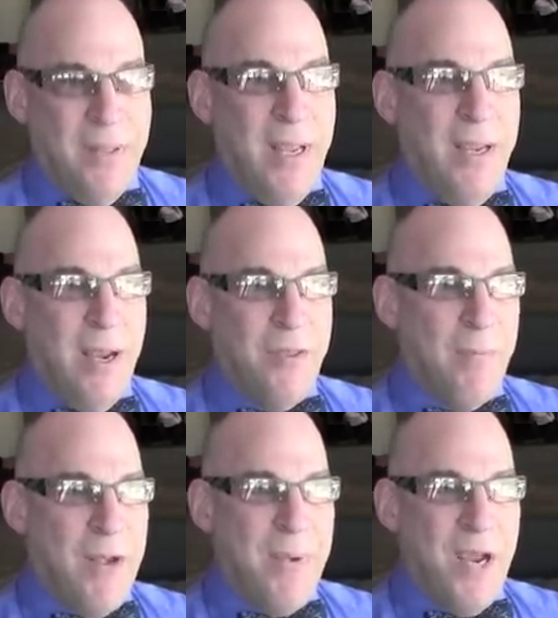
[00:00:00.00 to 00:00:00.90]
They either
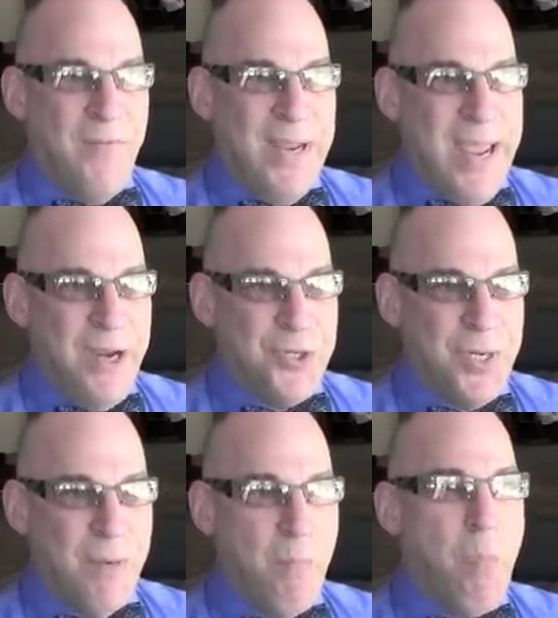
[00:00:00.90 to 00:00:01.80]
might be on
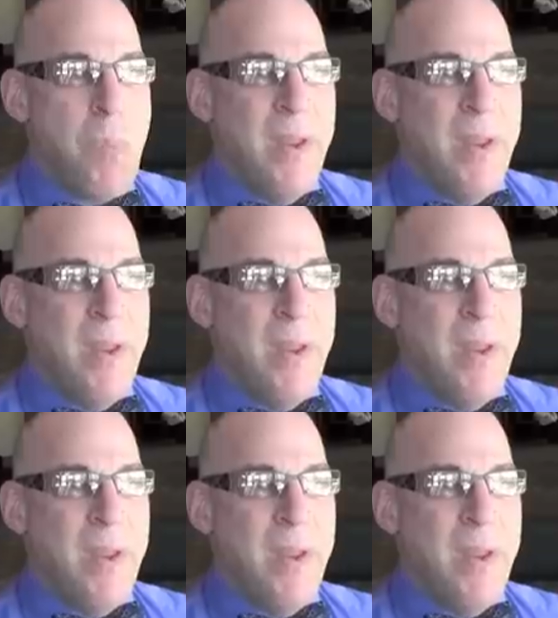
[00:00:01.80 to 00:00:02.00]
vacation,